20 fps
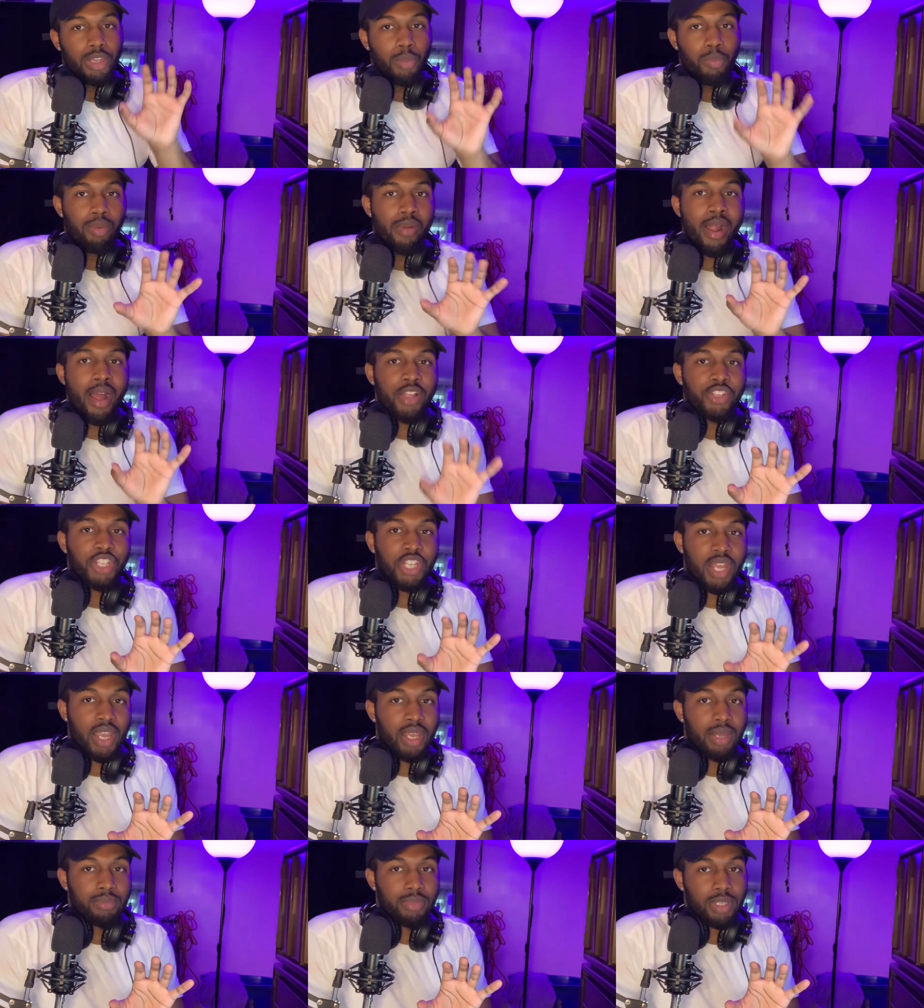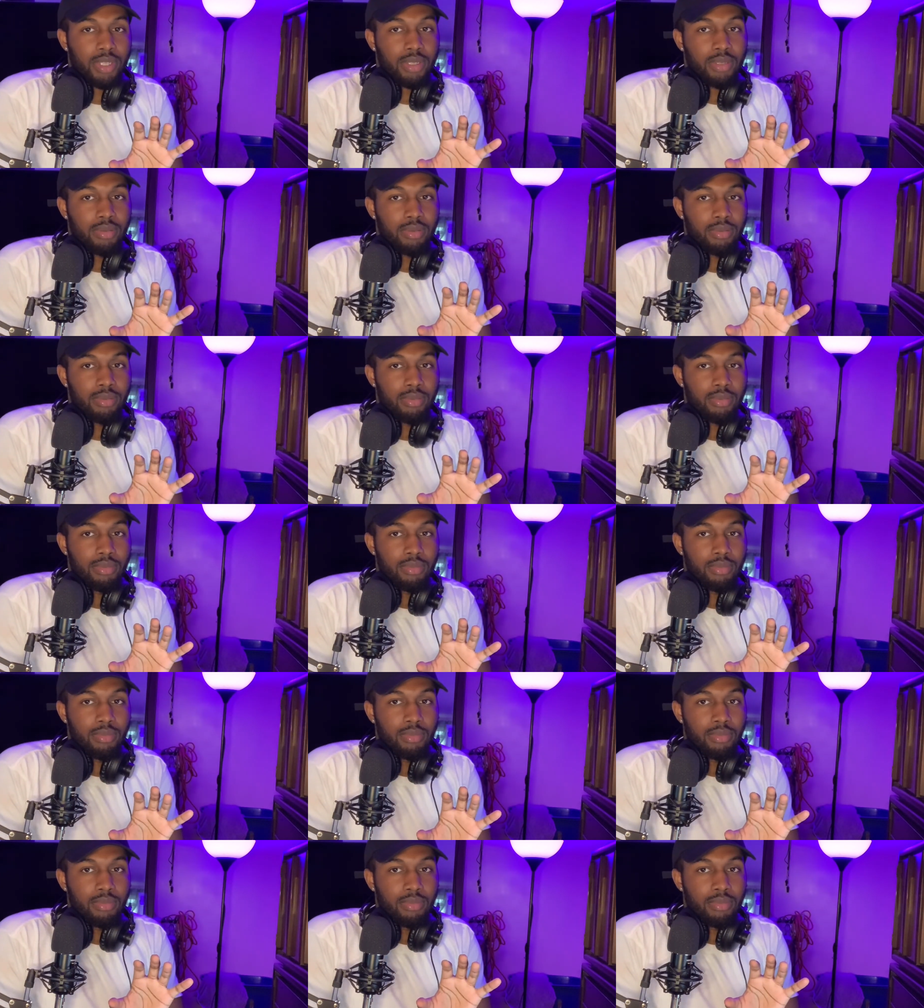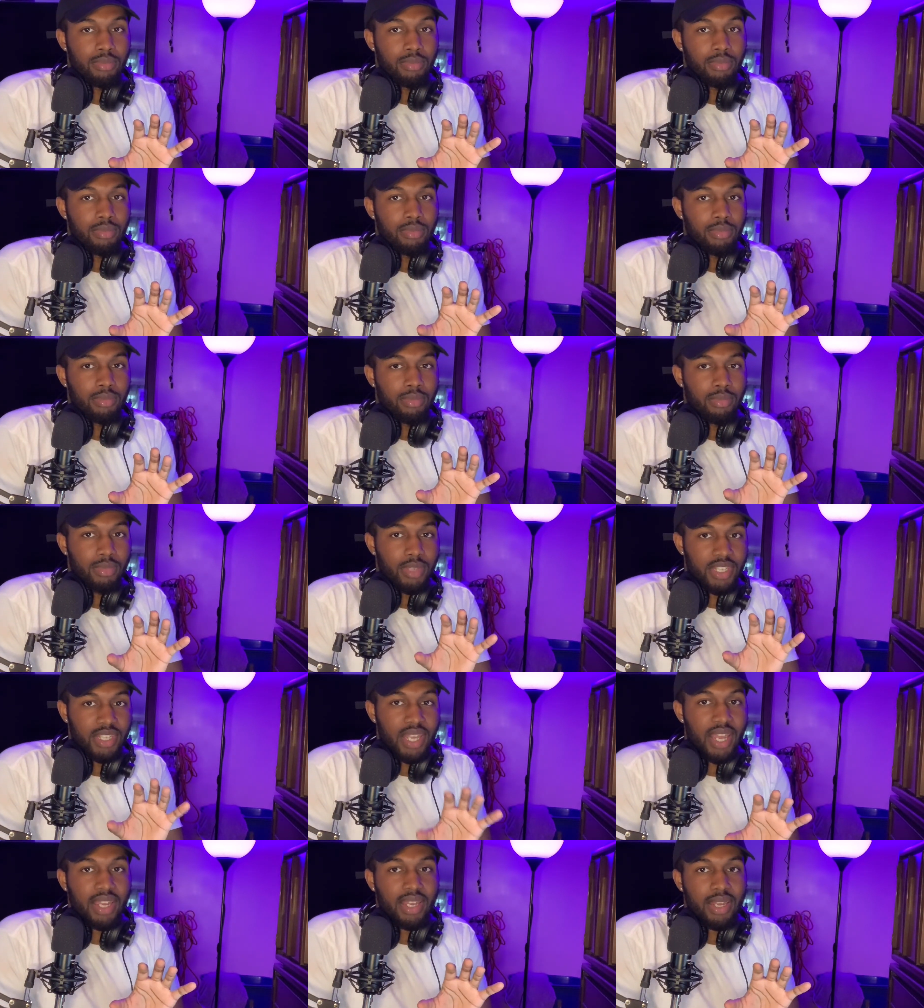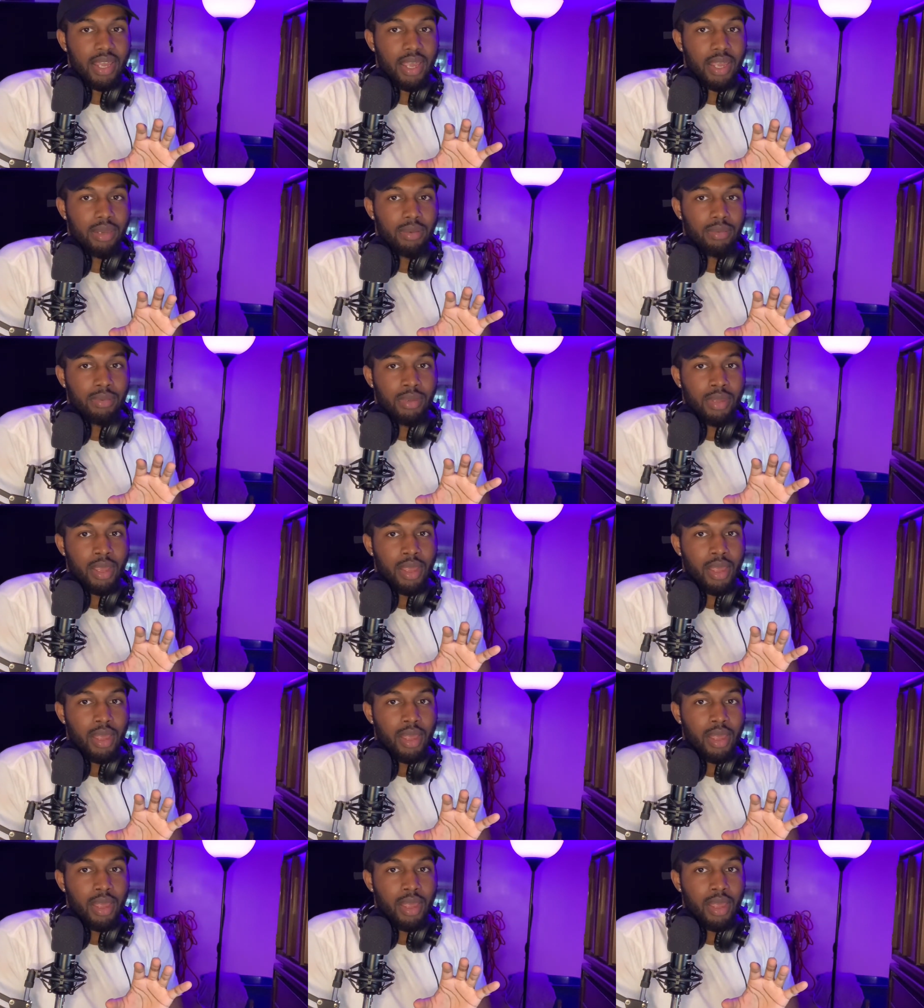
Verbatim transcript: LeBron James, second head.